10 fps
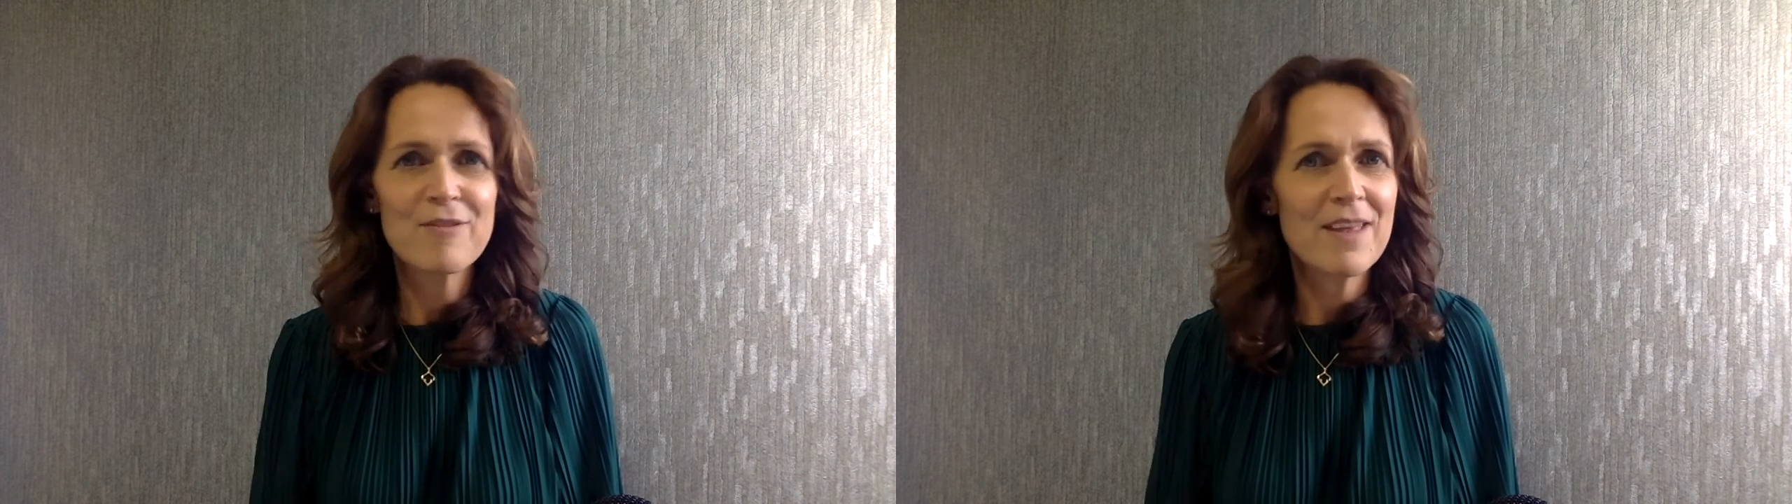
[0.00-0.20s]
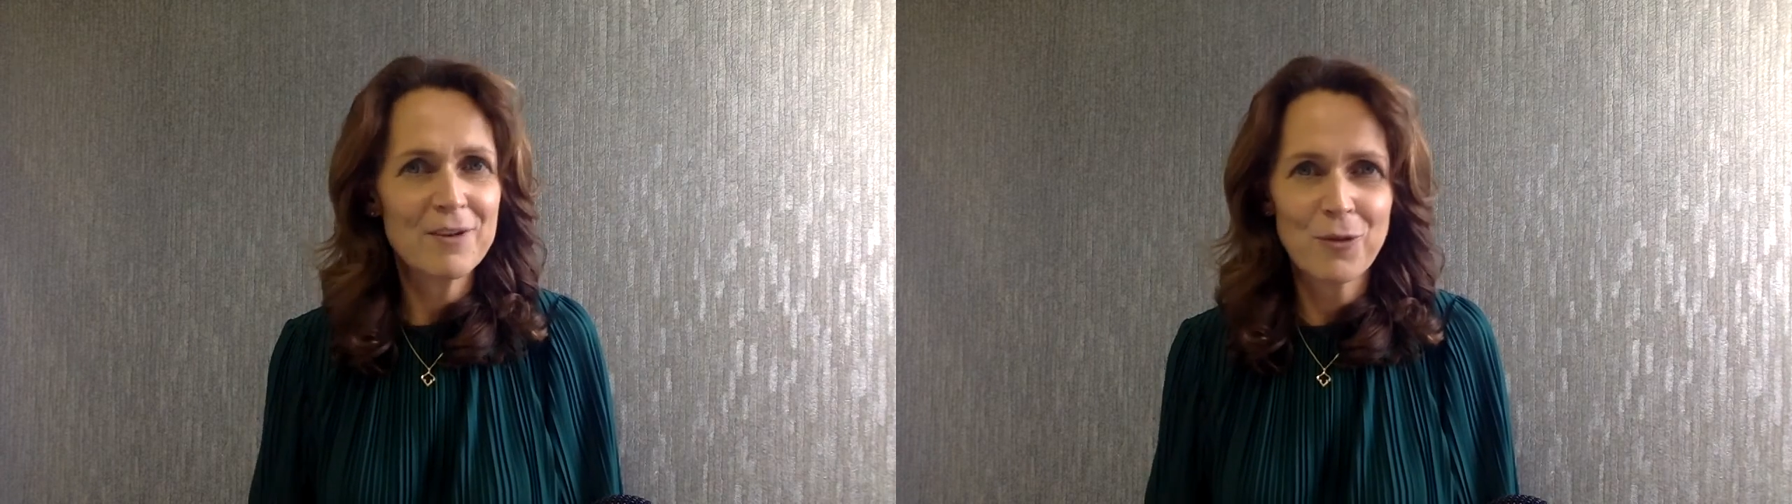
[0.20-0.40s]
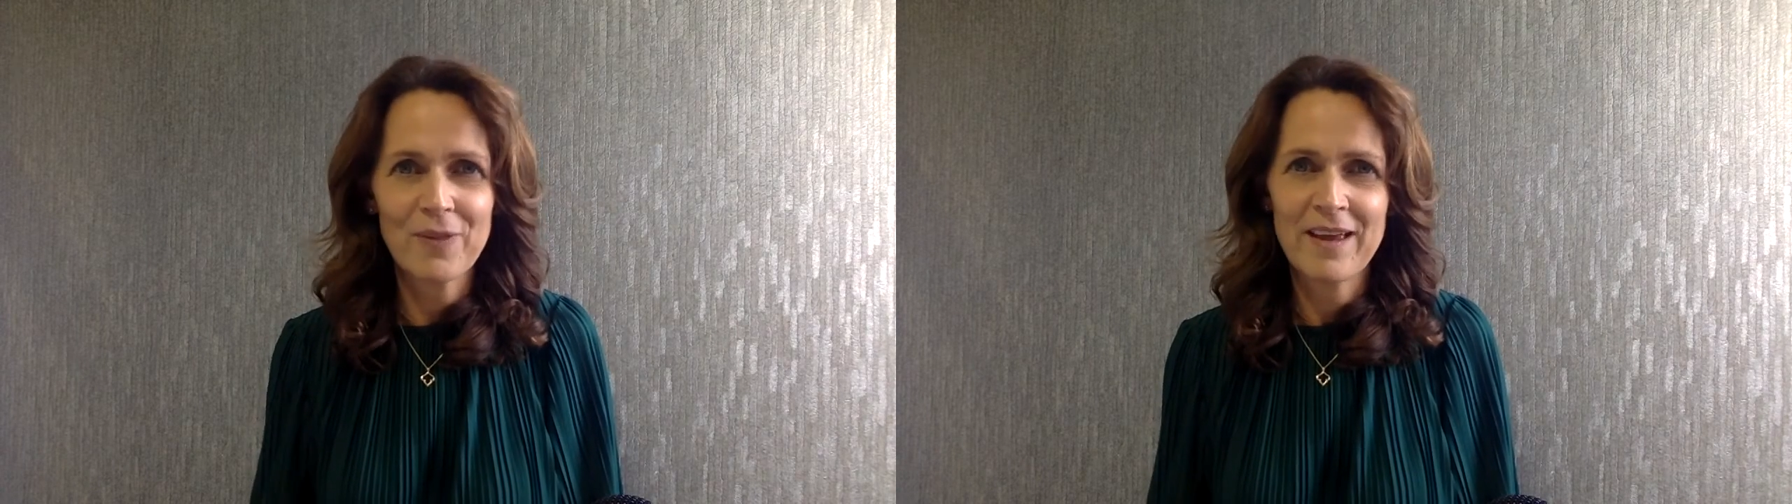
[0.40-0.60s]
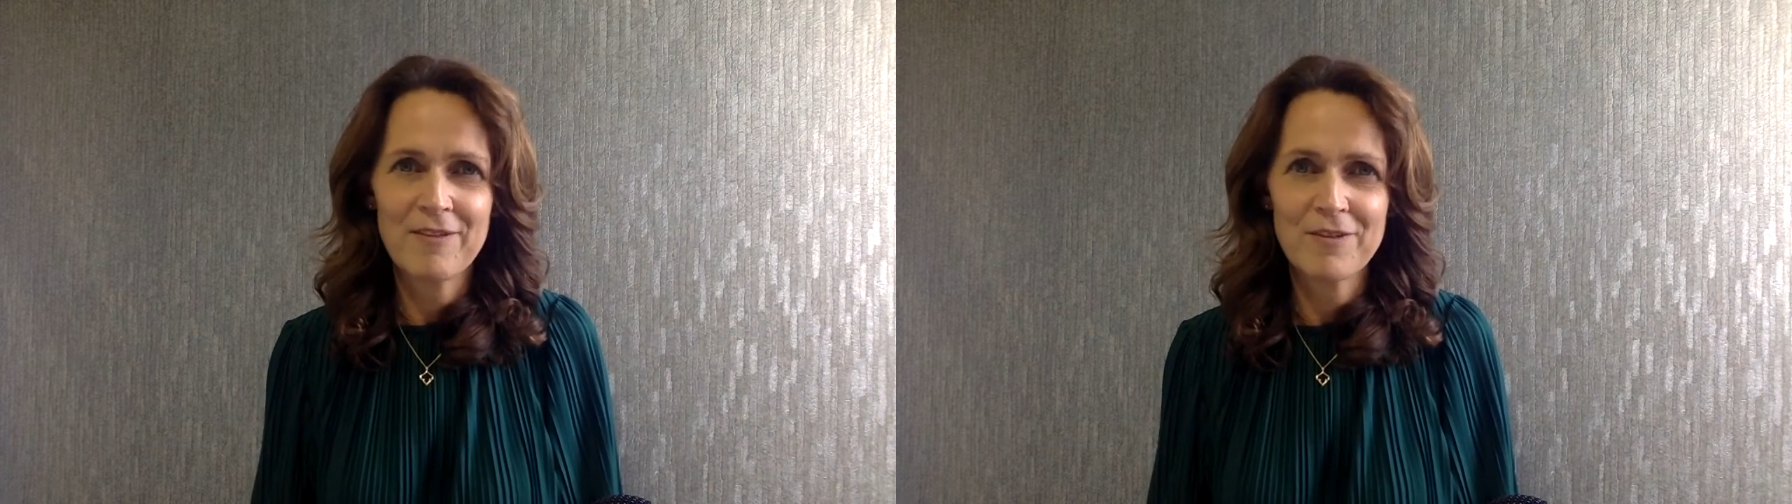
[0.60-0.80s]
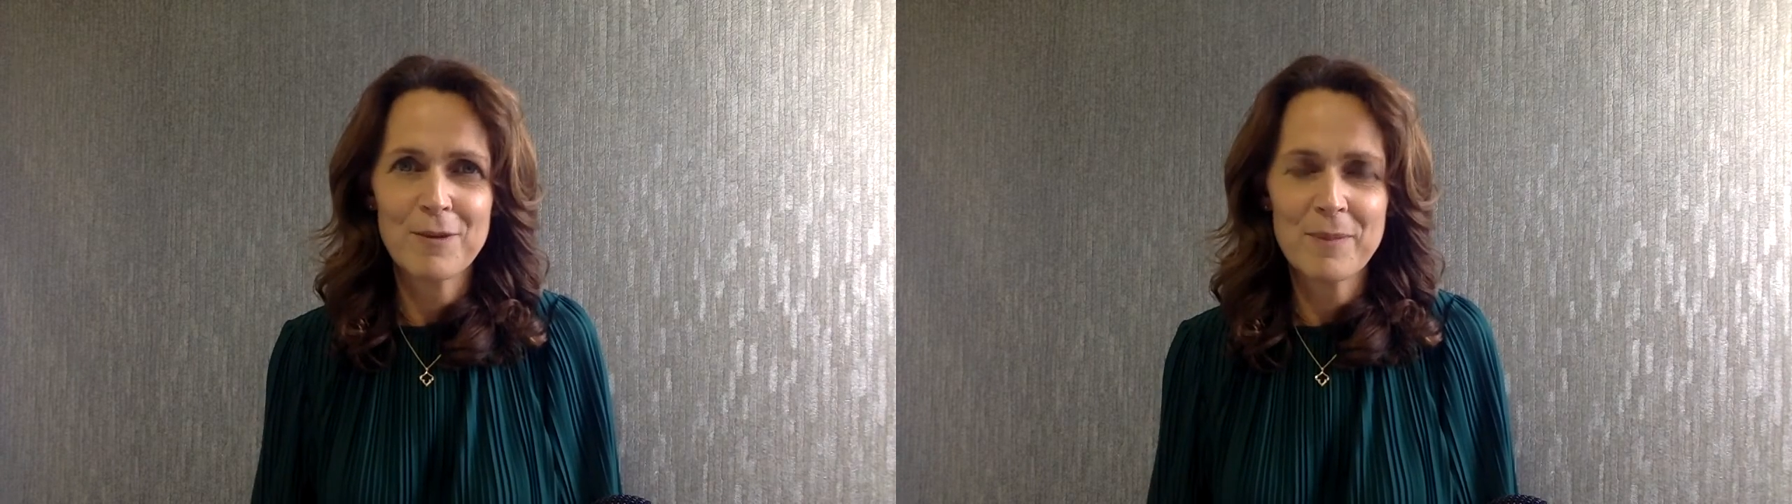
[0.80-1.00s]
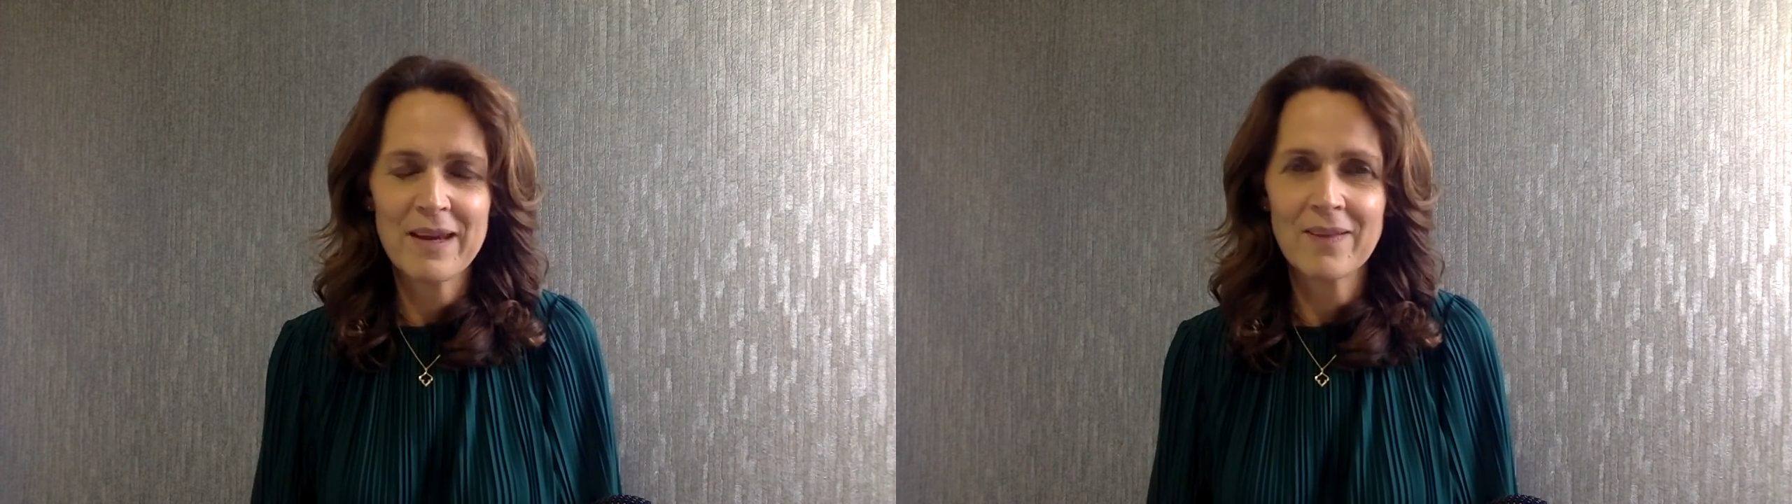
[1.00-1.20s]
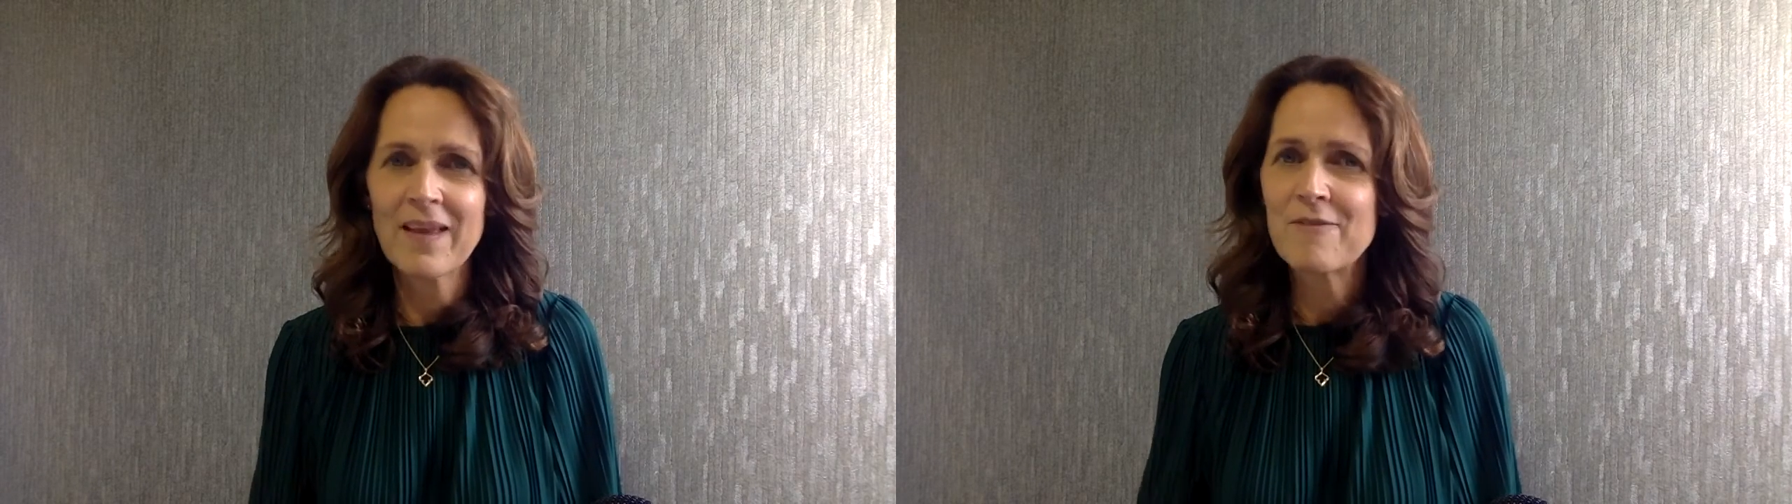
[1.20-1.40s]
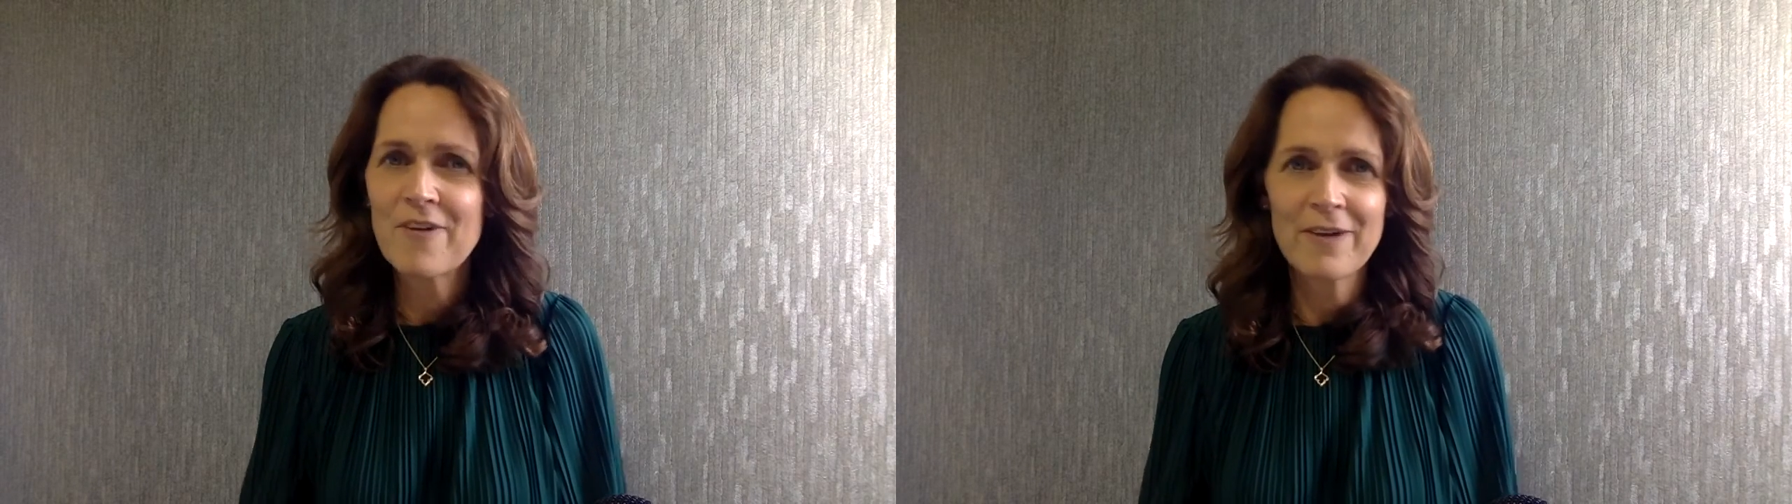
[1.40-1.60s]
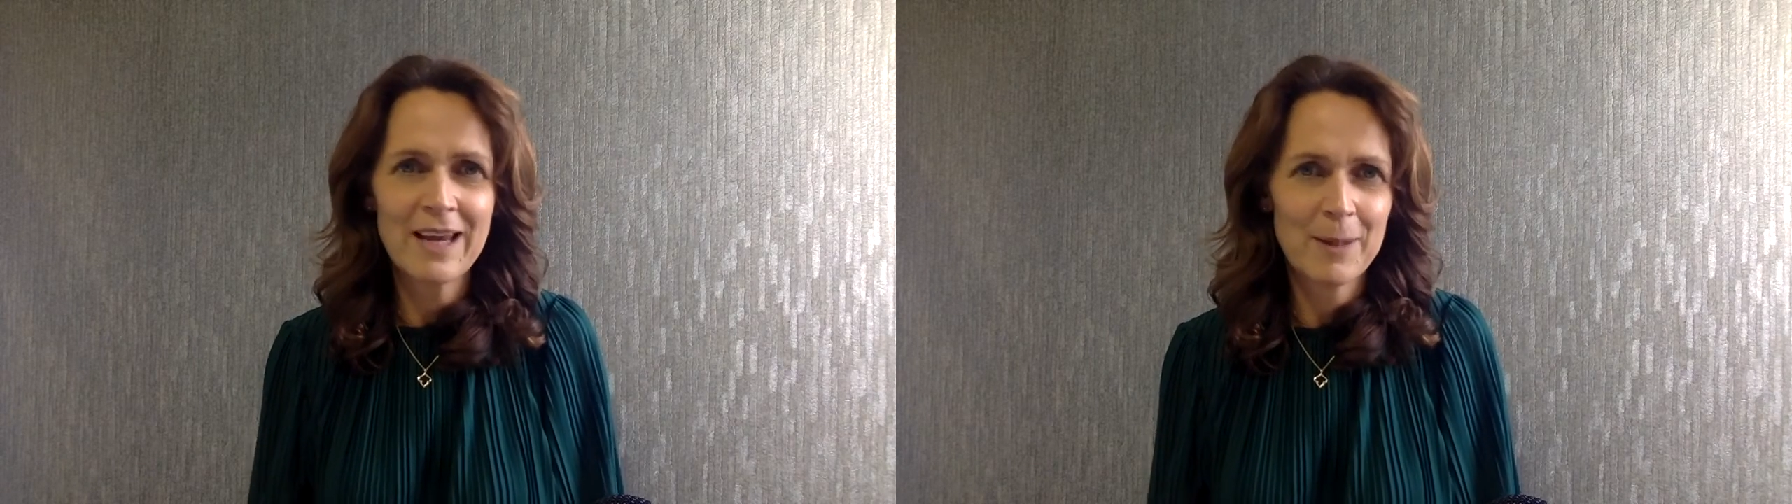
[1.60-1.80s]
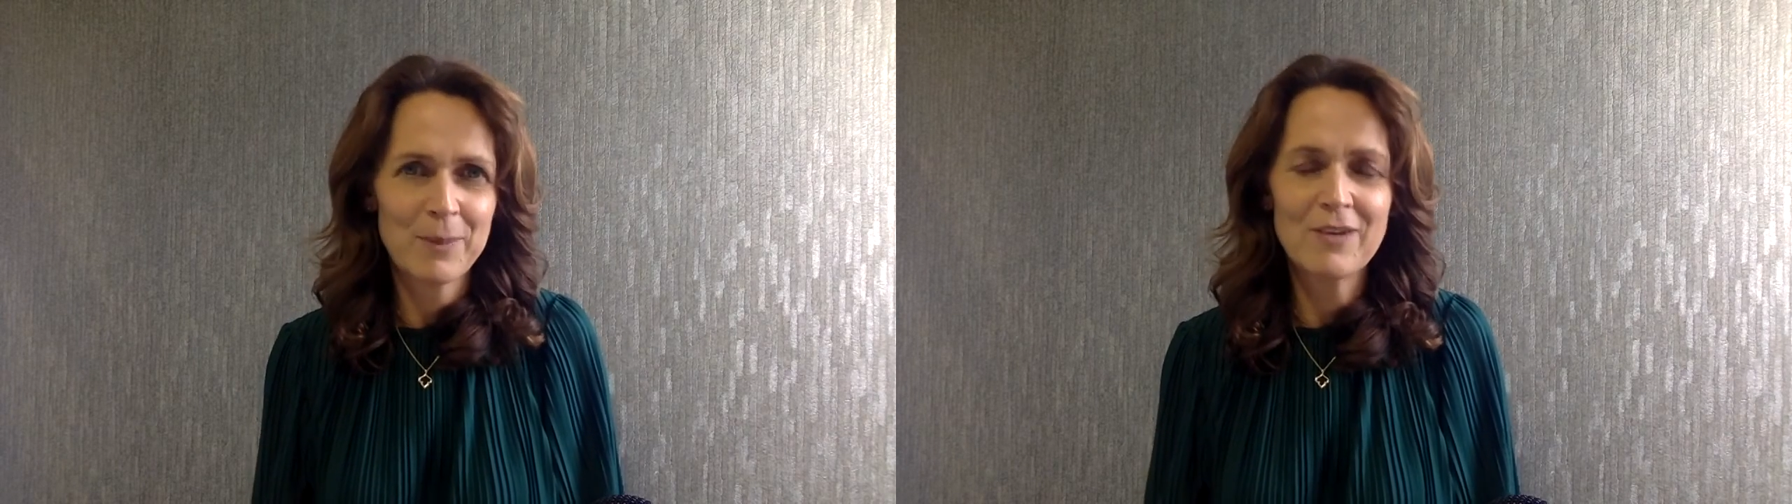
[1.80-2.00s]
if they're not there for the meal. They're very
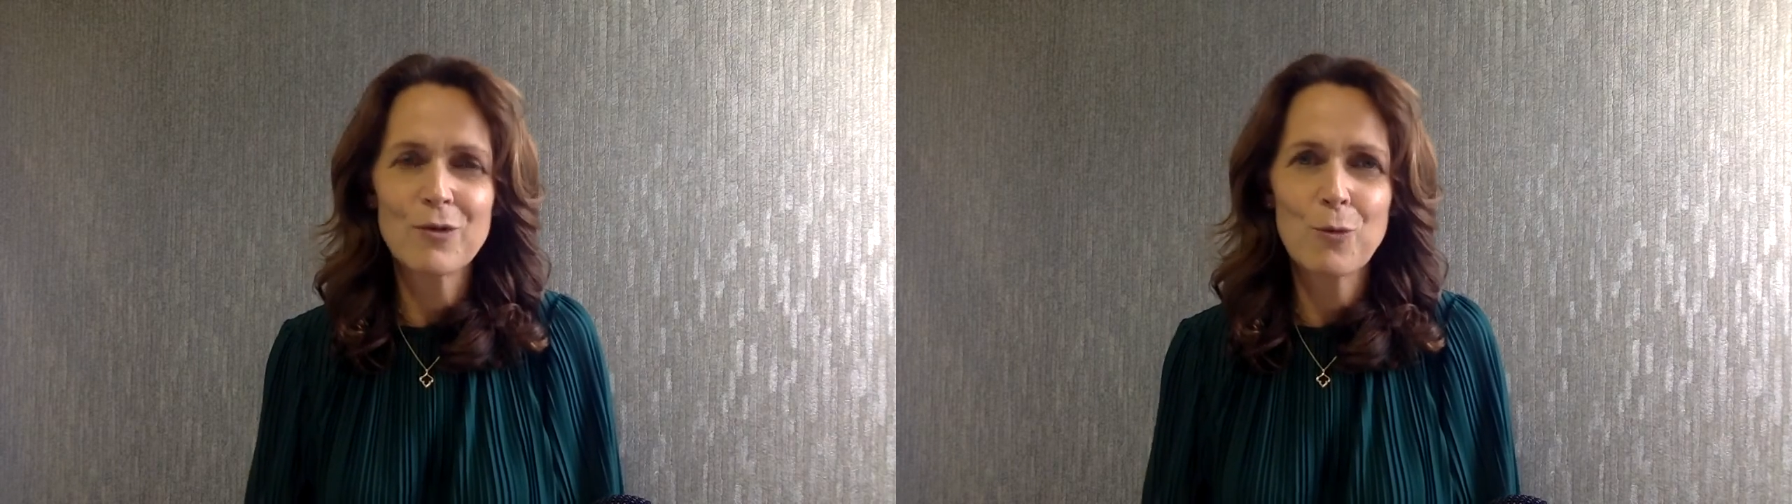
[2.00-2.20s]
happy to